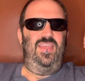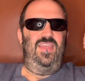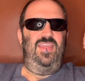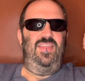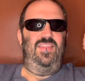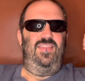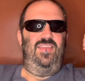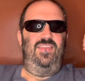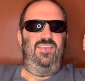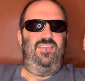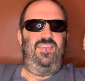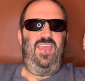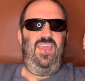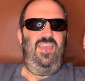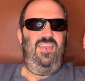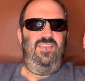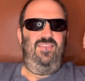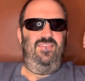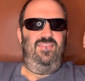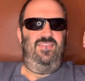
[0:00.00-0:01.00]
these
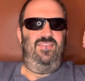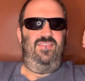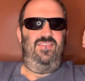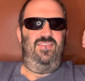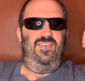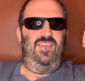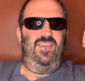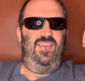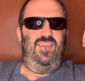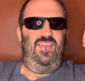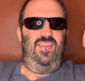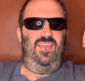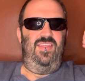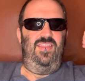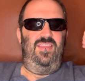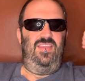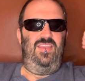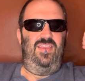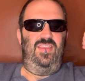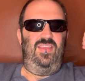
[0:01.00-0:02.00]
kids,
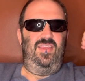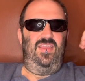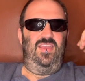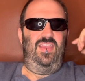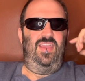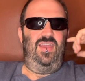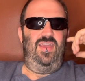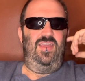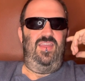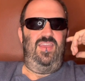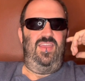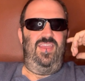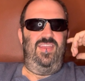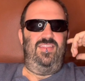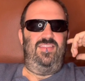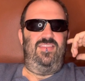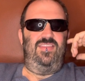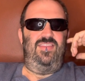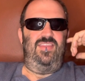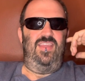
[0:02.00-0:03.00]

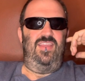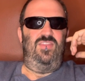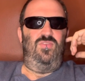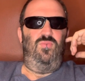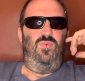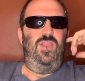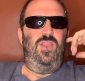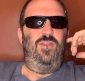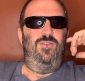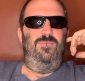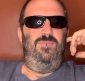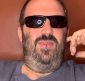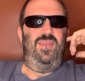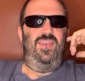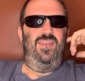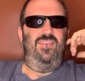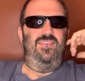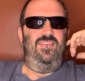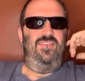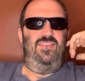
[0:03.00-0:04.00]
it's weird
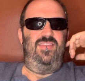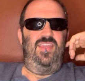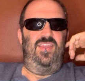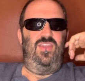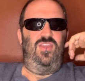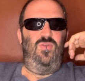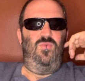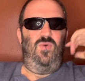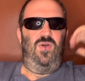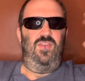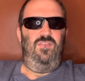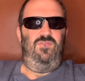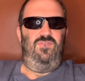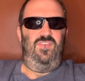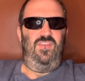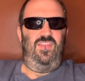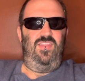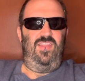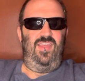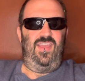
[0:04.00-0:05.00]
because it's like you want to
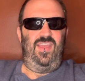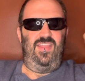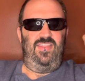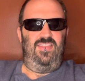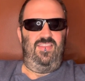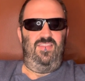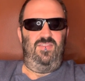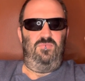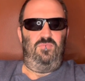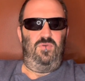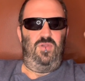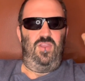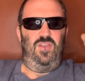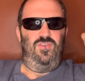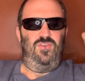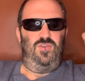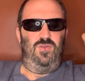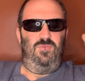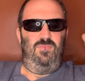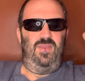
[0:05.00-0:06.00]
feel like it's
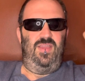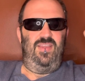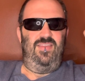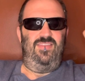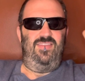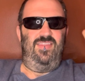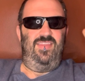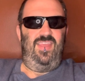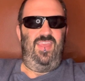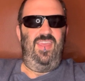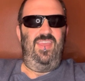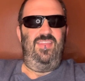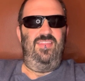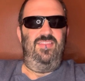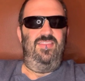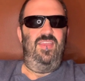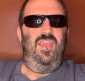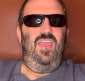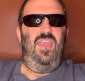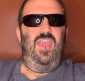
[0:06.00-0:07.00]
inspirational because of the kids.